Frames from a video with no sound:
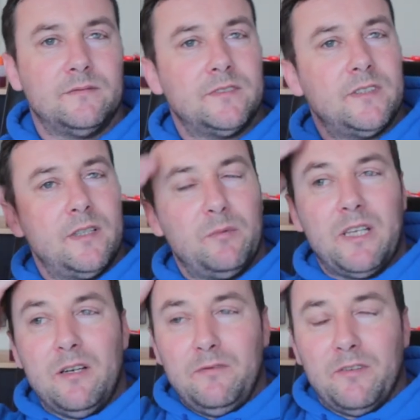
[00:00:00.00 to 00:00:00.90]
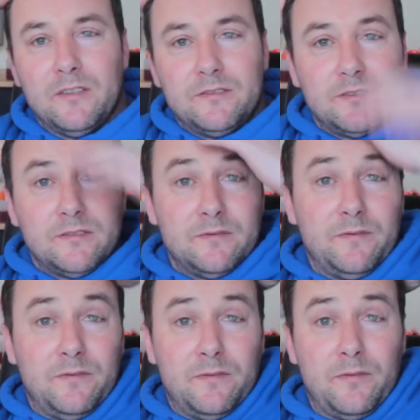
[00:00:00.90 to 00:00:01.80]
So there we go, folks.
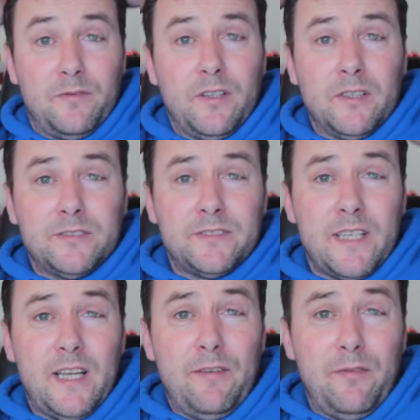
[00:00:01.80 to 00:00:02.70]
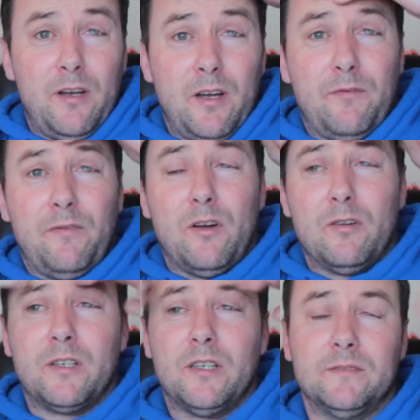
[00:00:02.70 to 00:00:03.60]
First ever
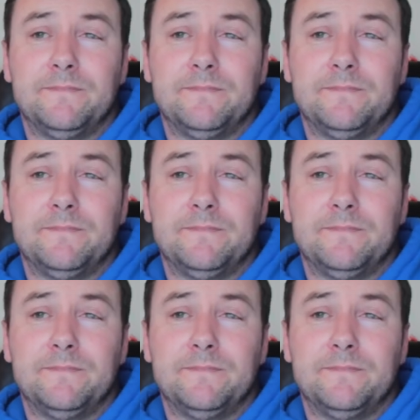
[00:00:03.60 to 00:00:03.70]
vlog.